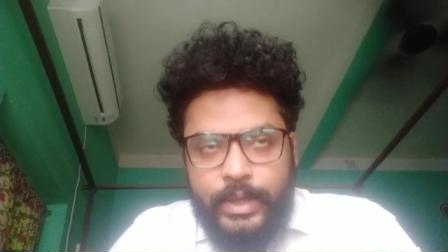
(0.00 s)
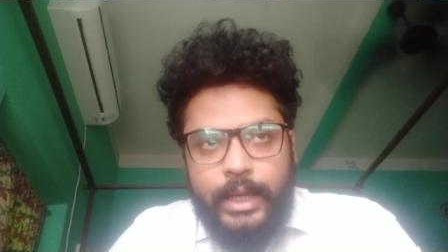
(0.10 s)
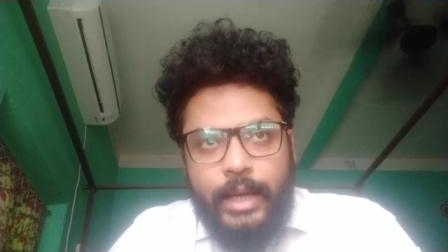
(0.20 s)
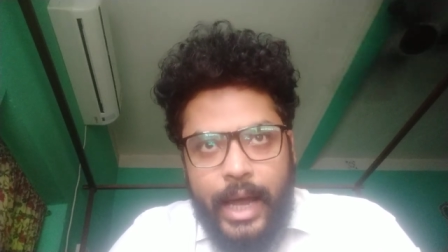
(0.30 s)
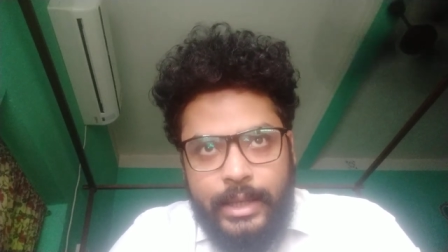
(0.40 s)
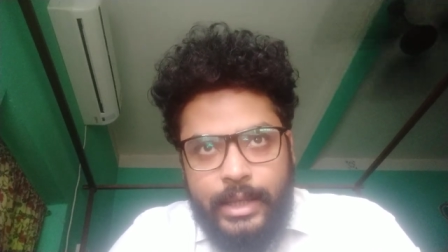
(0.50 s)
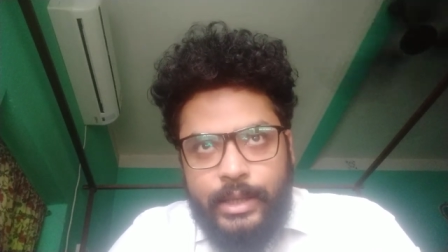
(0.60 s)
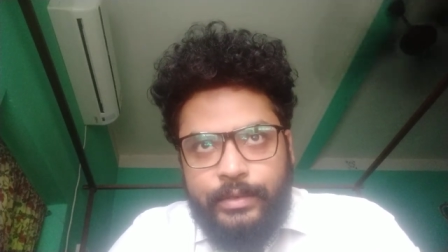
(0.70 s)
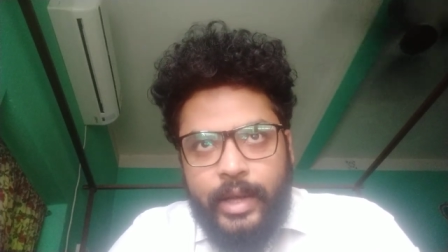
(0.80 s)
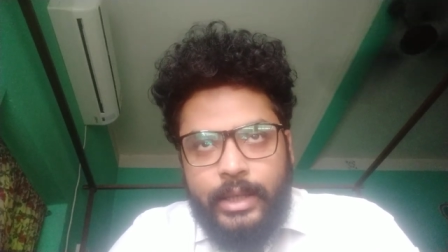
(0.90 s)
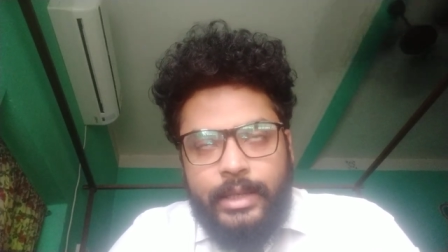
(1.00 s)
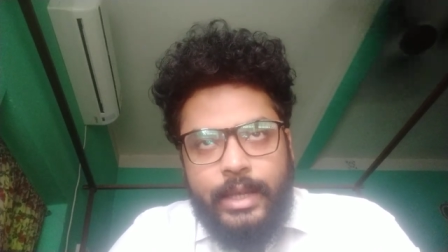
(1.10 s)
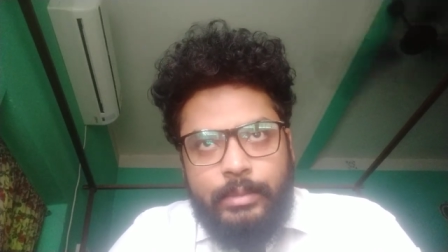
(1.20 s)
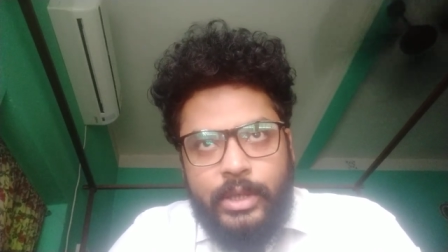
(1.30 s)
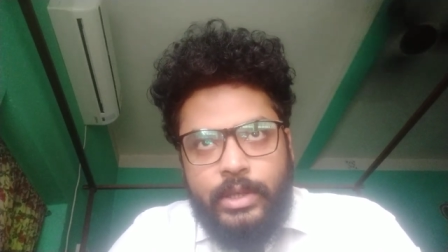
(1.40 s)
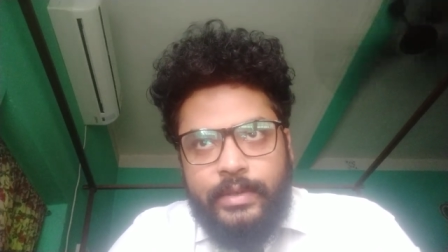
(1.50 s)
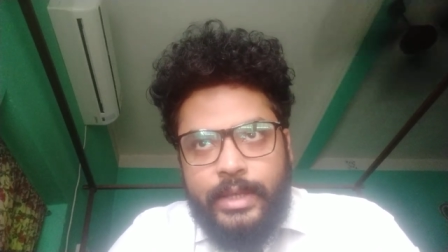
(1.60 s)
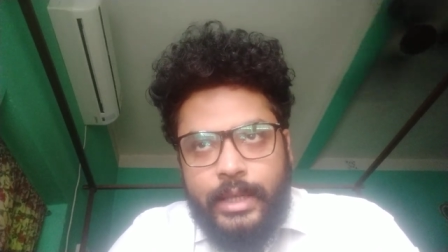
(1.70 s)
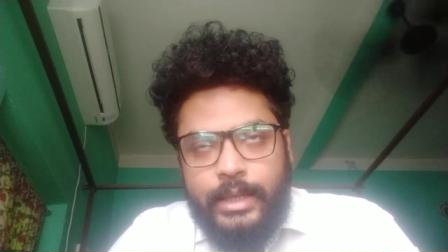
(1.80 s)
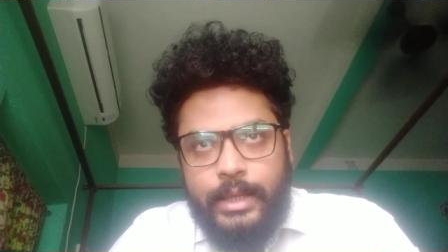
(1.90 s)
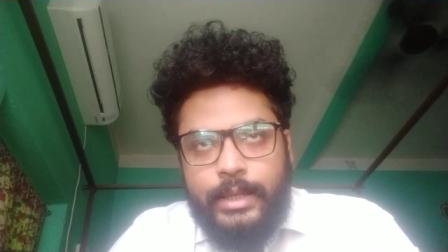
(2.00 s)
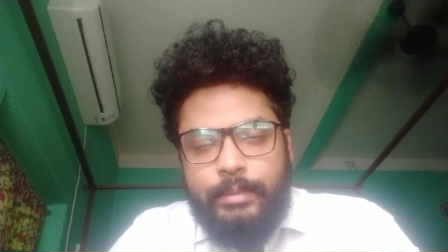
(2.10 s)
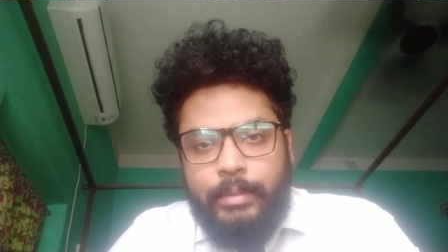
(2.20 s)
We can identify the subject of a sentence